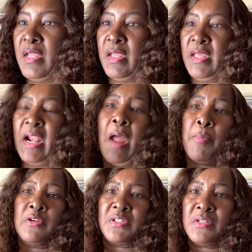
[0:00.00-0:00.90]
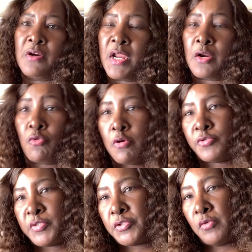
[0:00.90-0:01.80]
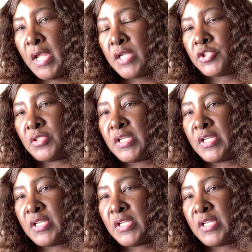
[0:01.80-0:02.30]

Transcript: And I purchased her at a grocery store actually.